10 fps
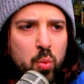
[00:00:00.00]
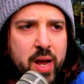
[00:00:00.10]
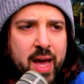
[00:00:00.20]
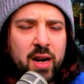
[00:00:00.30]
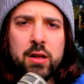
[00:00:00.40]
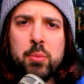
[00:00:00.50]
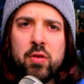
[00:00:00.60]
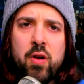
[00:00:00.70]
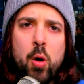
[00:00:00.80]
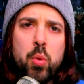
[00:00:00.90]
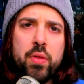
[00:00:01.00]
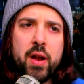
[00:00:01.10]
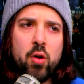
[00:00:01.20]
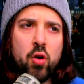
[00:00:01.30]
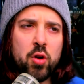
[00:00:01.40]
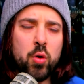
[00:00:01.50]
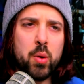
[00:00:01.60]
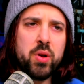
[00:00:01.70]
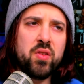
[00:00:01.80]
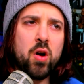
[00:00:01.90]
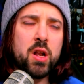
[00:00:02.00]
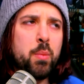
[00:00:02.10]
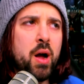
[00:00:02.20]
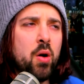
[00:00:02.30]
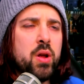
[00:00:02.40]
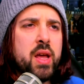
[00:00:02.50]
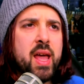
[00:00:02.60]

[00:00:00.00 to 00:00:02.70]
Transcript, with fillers: we had a glimmer of hope with that article that we talked about,